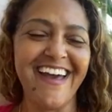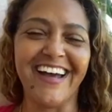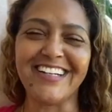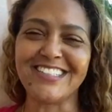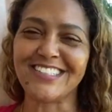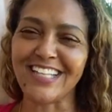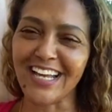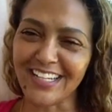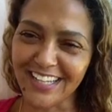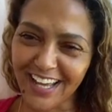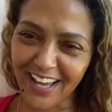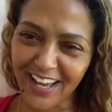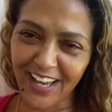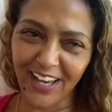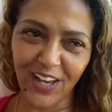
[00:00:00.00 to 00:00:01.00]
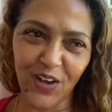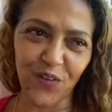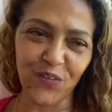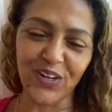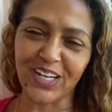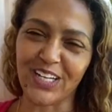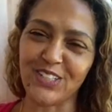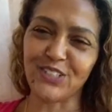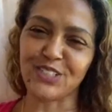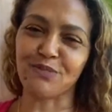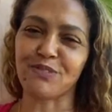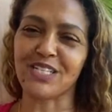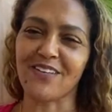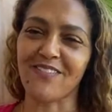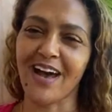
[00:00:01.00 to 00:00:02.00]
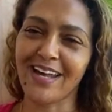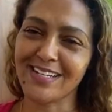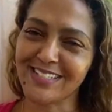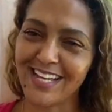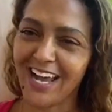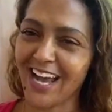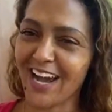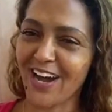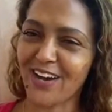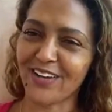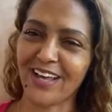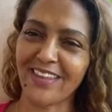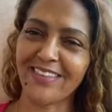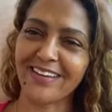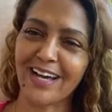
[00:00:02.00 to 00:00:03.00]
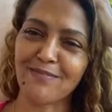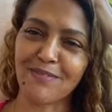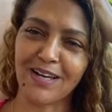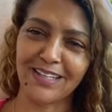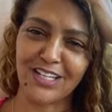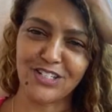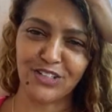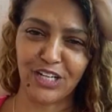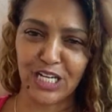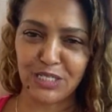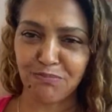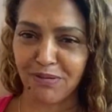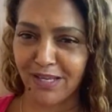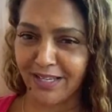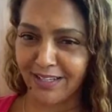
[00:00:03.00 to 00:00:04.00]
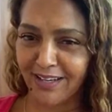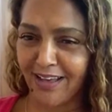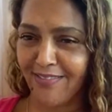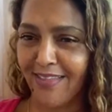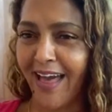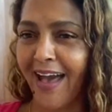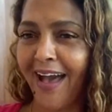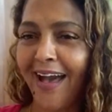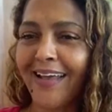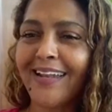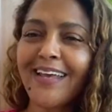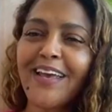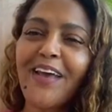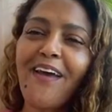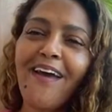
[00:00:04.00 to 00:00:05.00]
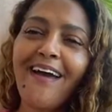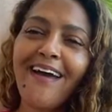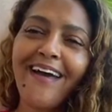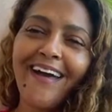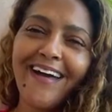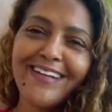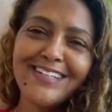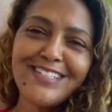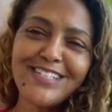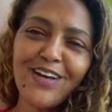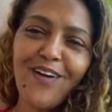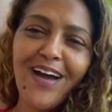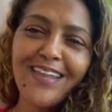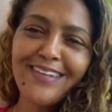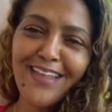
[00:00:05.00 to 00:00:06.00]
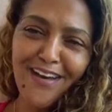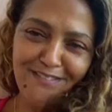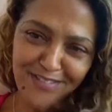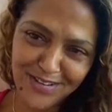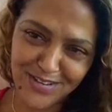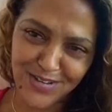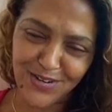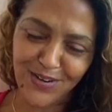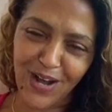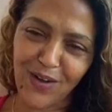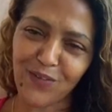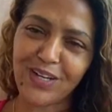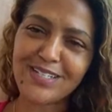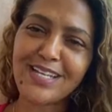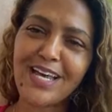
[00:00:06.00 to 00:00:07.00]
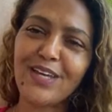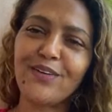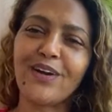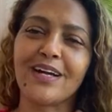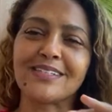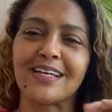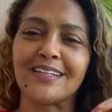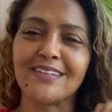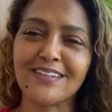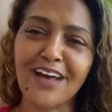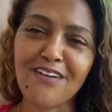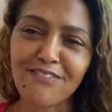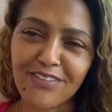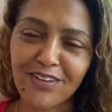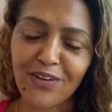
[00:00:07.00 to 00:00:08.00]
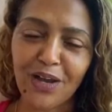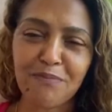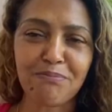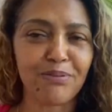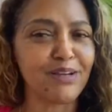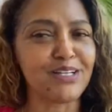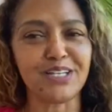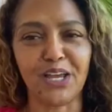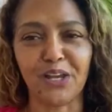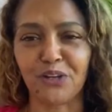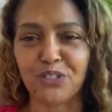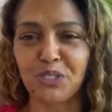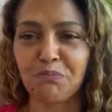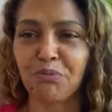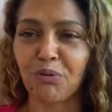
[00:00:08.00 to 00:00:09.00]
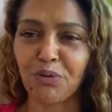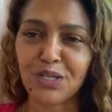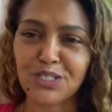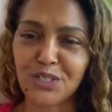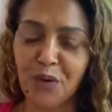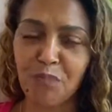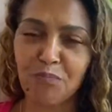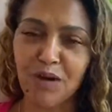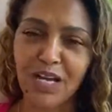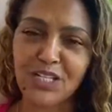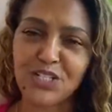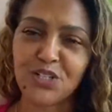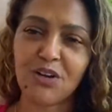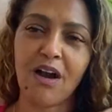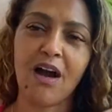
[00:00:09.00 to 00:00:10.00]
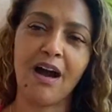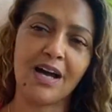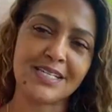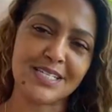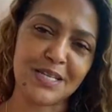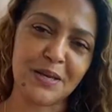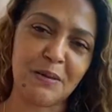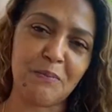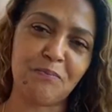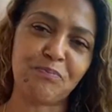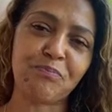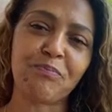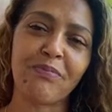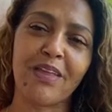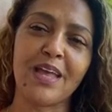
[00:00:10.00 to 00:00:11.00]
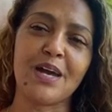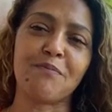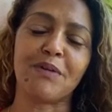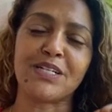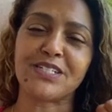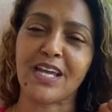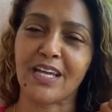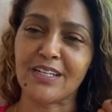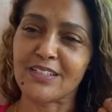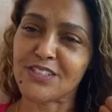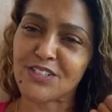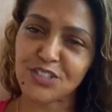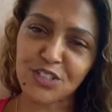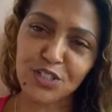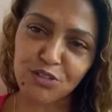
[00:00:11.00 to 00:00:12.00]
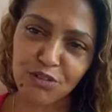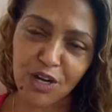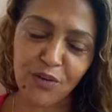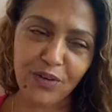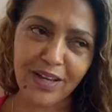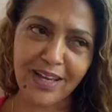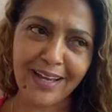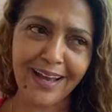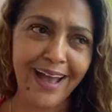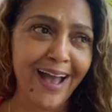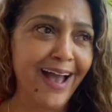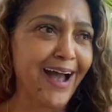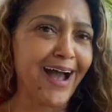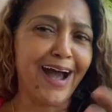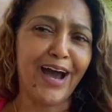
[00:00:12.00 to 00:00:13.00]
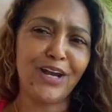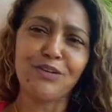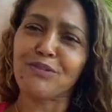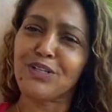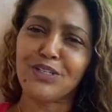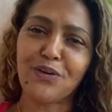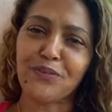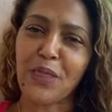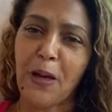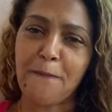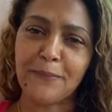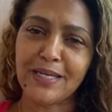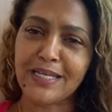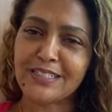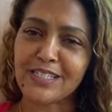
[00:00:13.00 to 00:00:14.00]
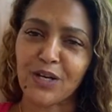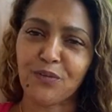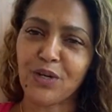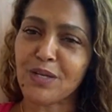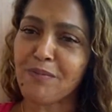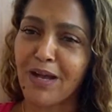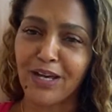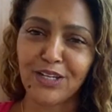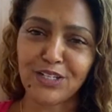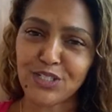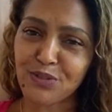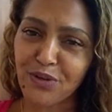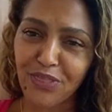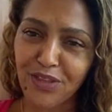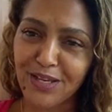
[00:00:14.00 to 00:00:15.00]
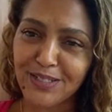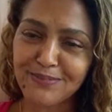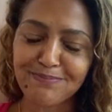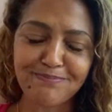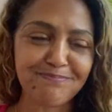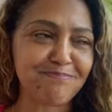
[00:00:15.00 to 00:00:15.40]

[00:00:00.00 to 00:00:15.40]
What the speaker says: And Sunday, we're going to do some stuff out of town. I think I might let you guys peek in on that. And so I love you. I want to tell you guys I love you. I appreciate your support so much. You're awesome. My channel is still growing. I don't really know what that means. Like, what am I going to do with it?